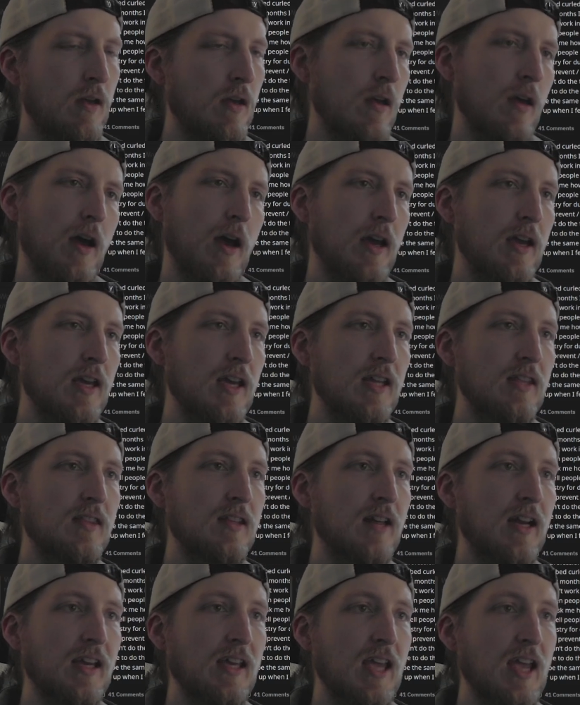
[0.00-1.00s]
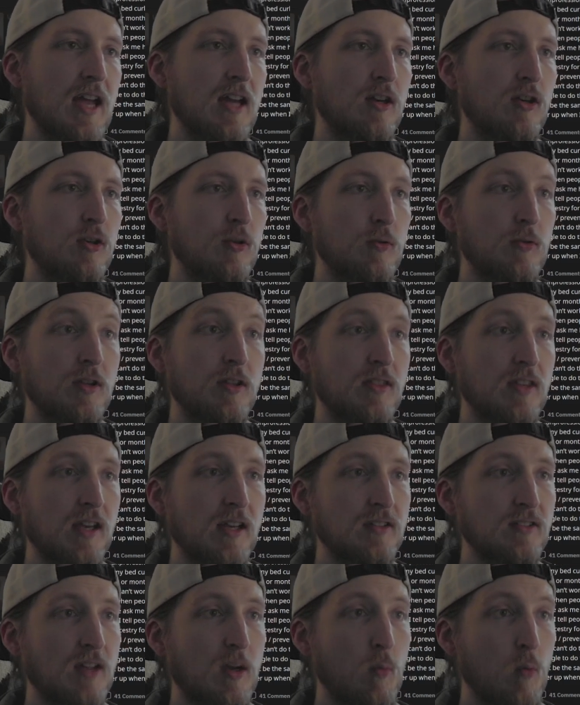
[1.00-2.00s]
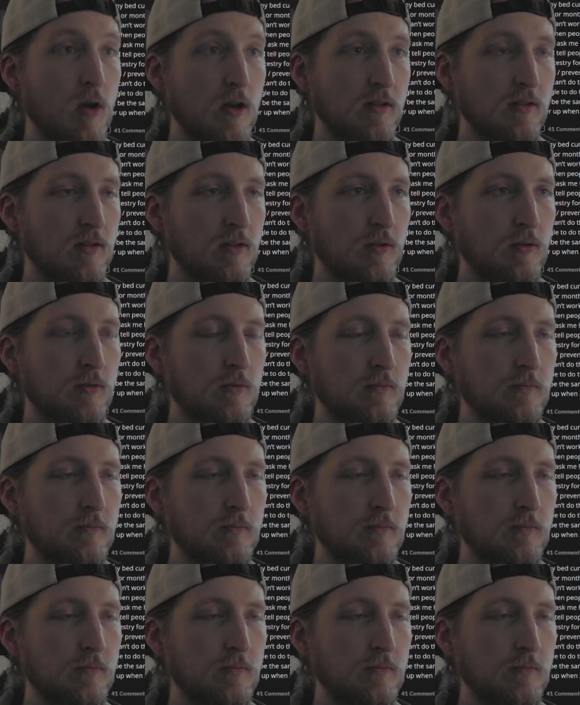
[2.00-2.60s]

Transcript: I hate that I can't do the things I want to.